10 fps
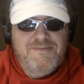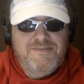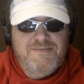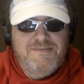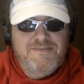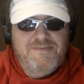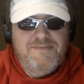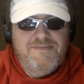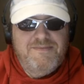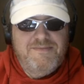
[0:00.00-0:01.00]

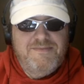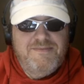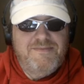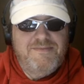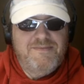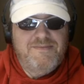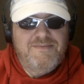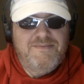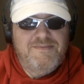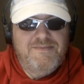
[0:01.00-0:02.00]

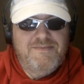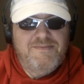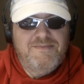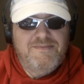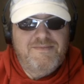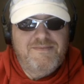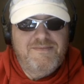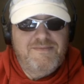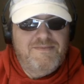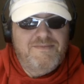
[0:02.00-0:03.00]

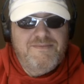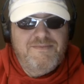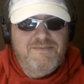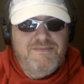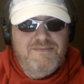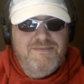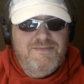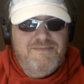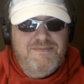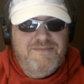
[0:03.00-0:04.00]

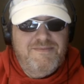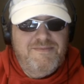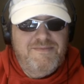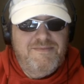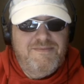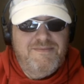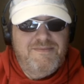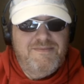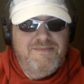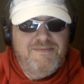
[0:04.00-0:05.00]

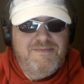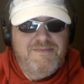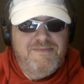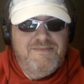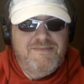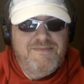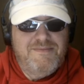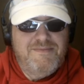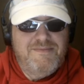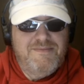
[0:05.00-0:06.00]

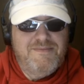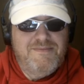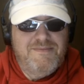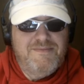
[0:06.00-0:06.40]
No words are spoken by the person on screen.